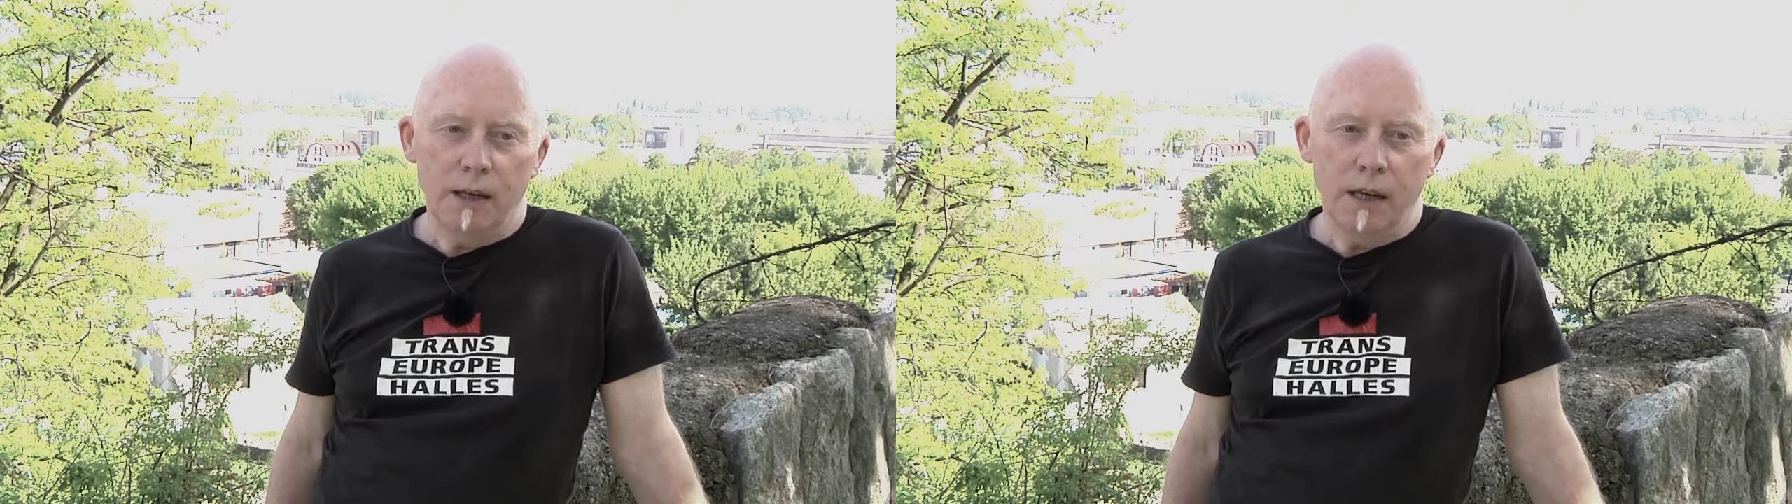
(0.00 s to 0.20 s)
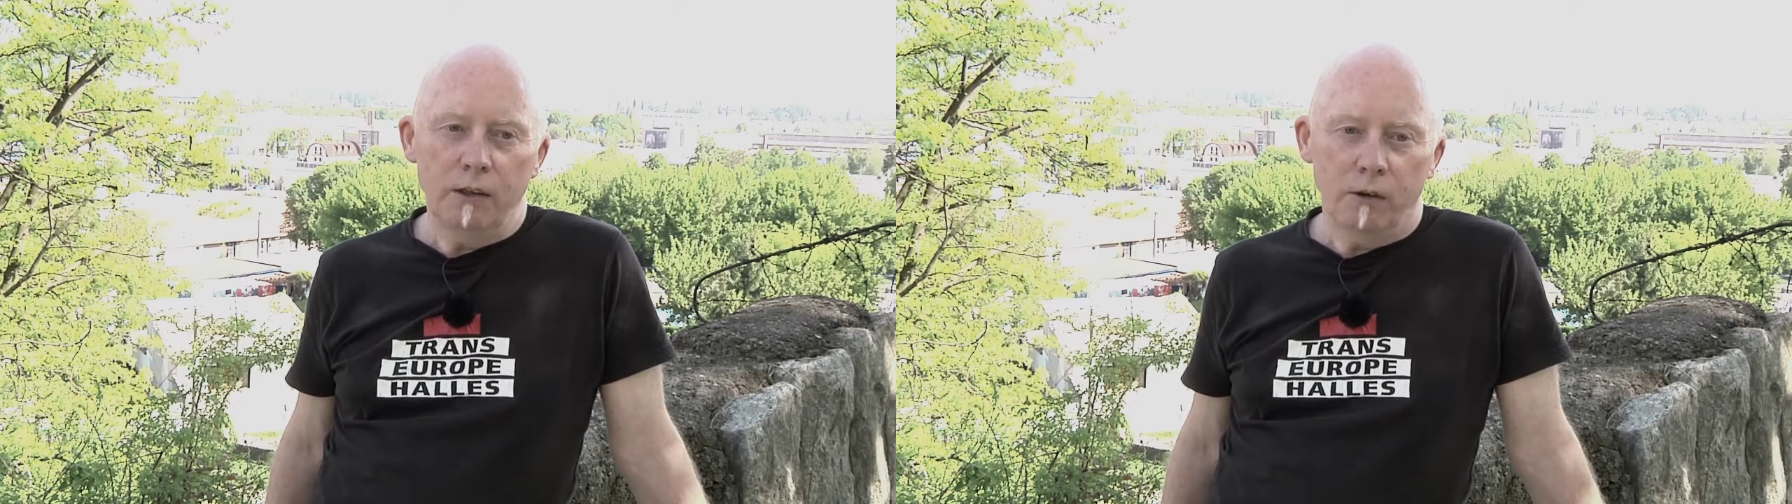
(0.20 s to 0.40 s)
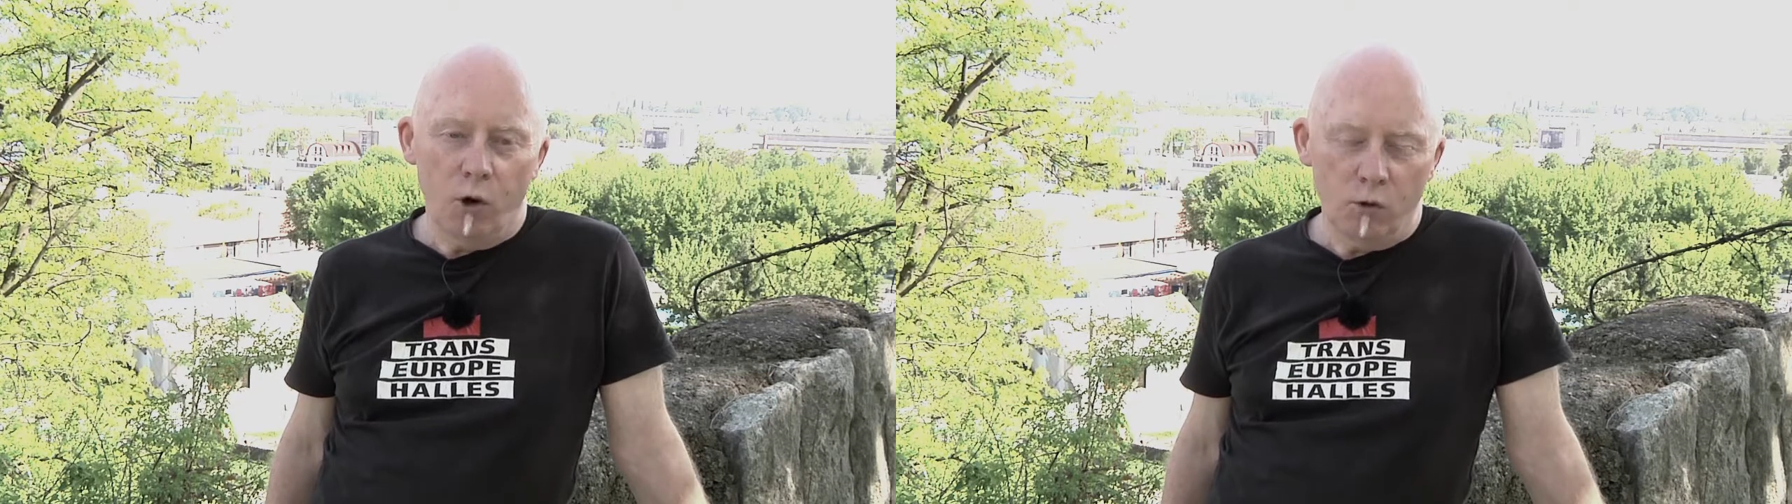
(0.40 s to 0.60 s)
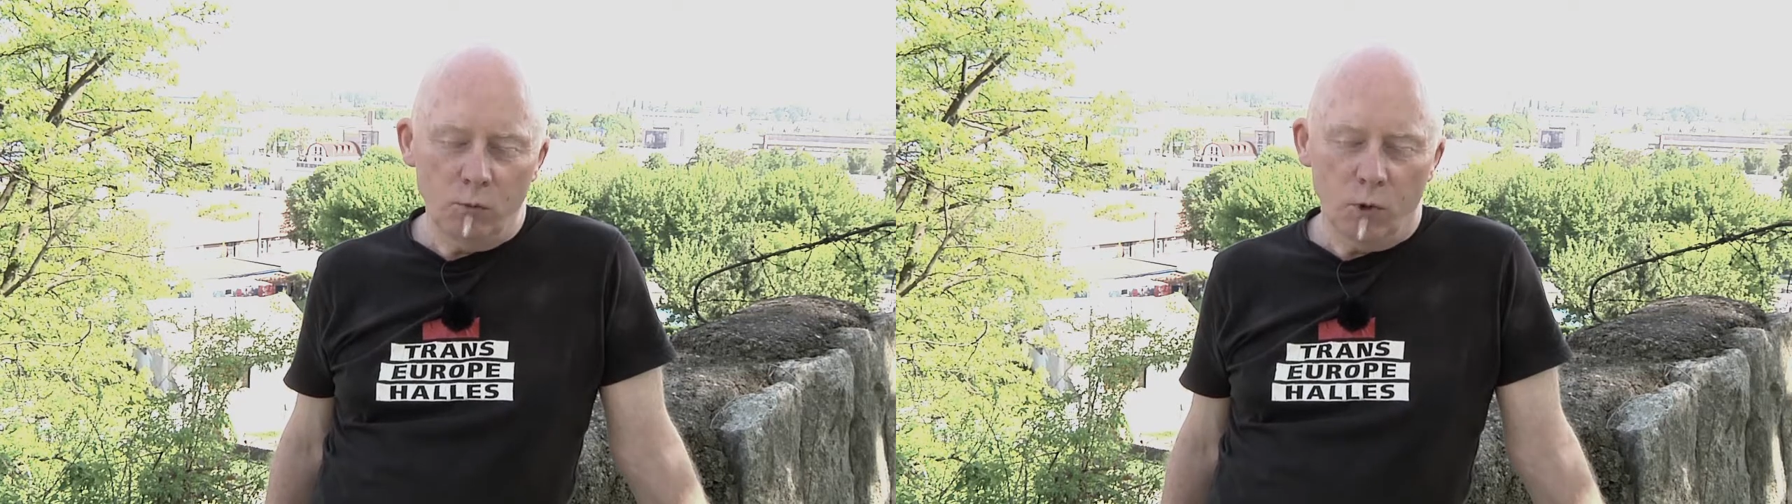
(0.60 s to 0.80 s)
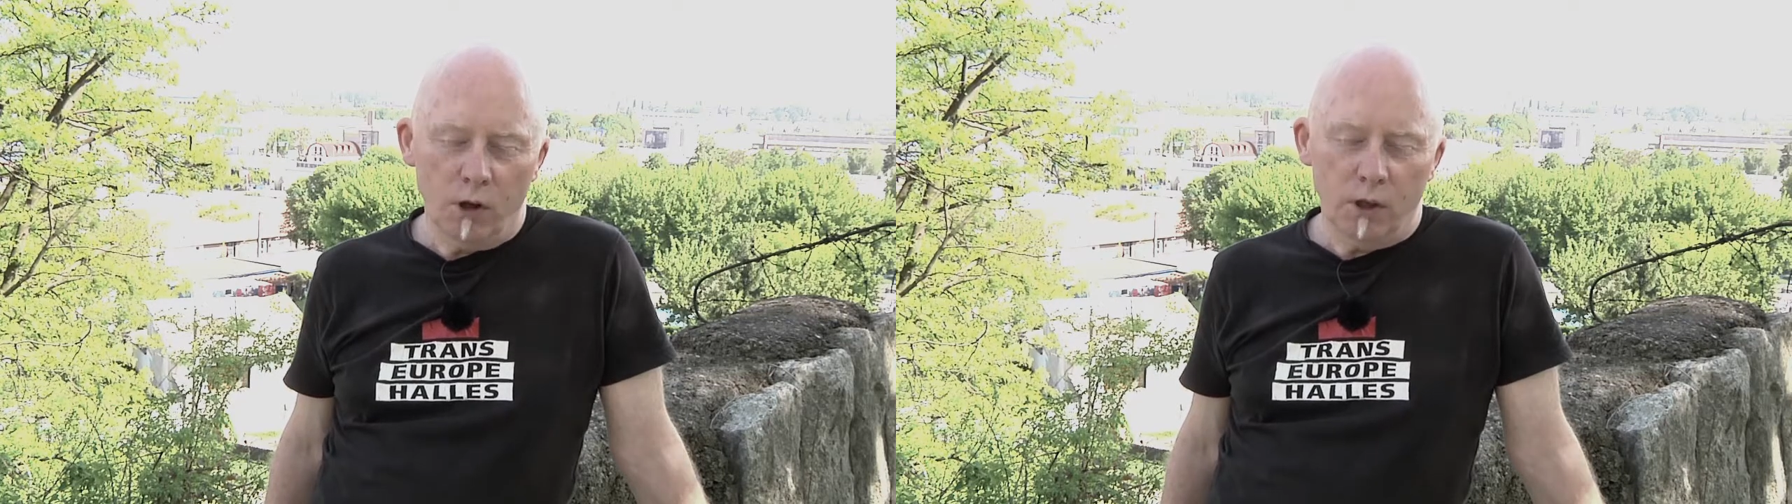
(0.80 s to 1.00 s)
in their own
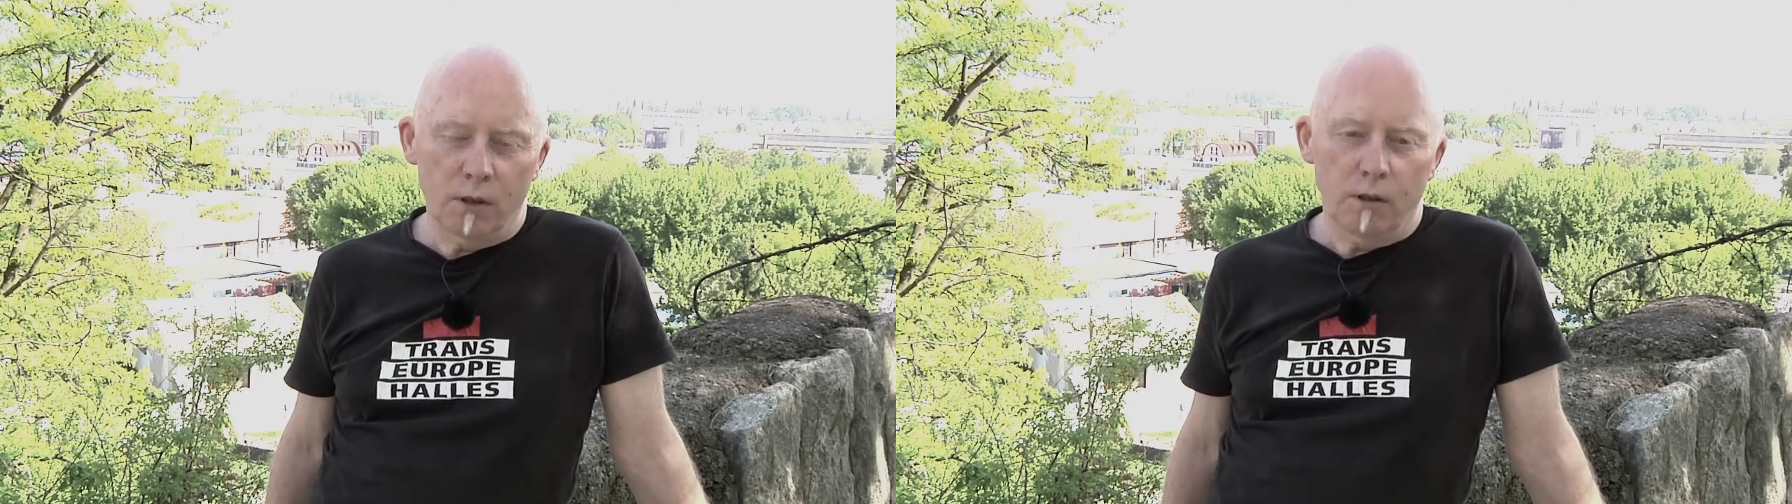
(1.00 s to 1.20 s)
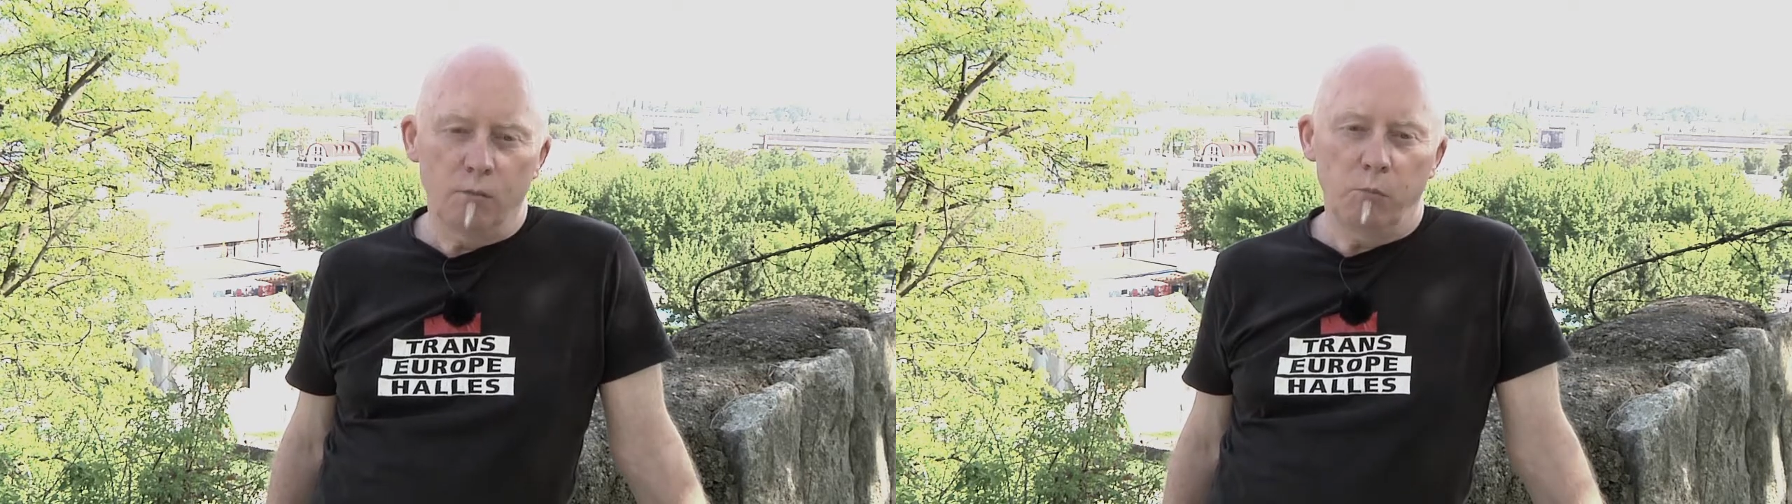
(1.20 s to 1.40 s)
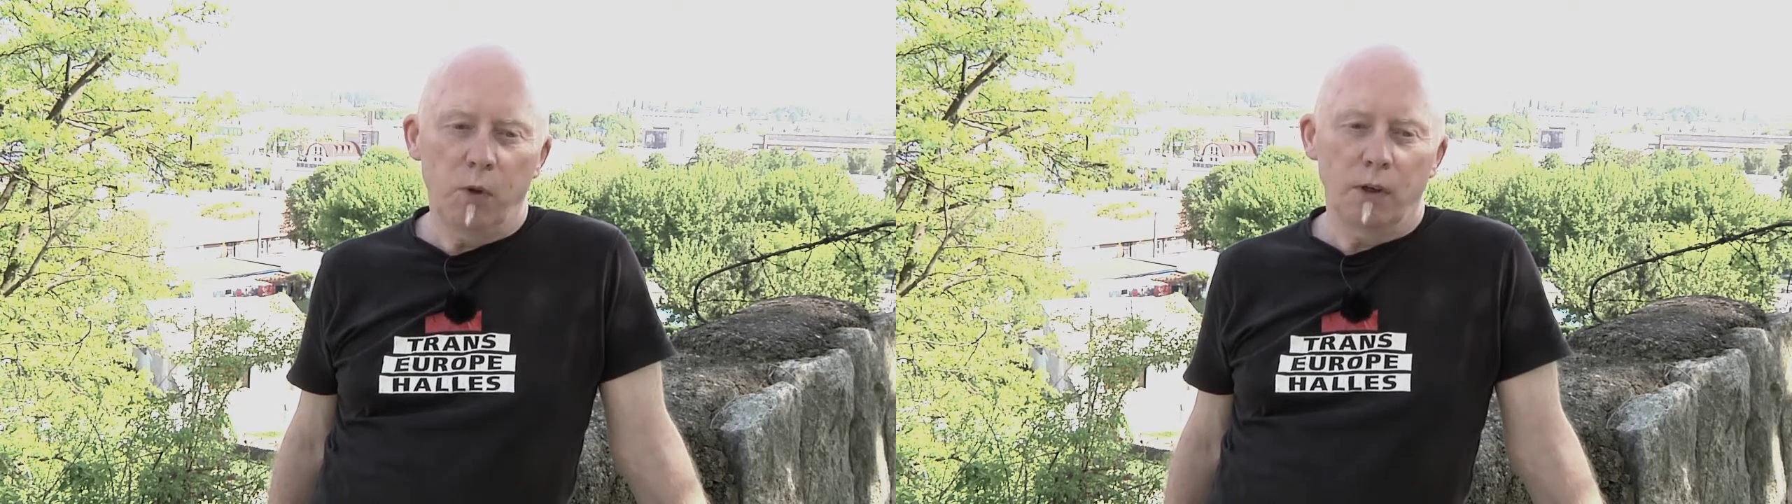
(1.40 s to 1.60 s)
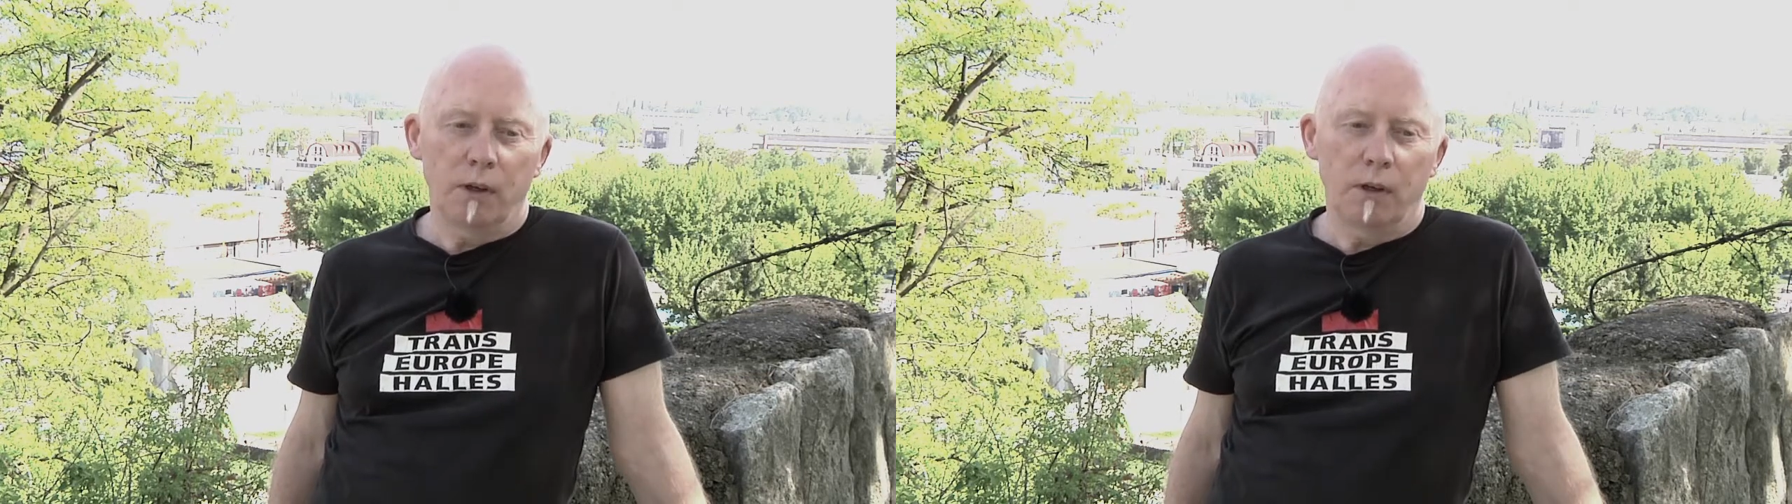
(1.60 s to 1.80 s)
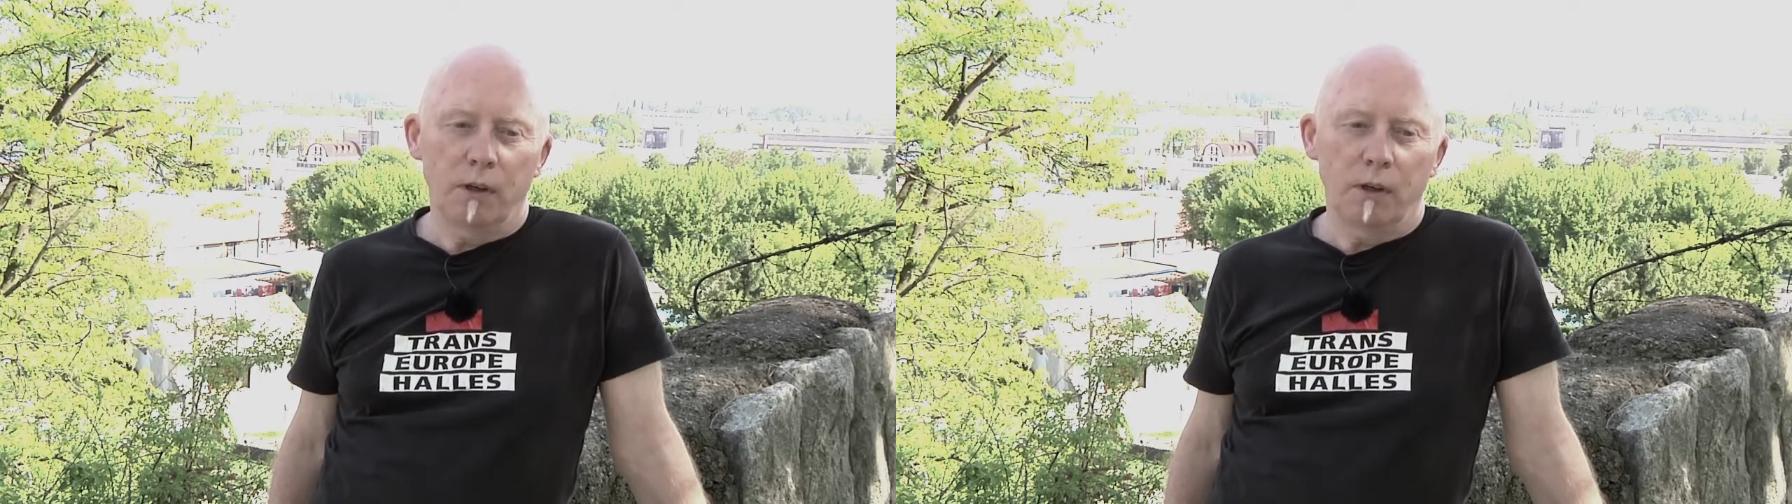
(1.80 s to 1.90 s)
work. But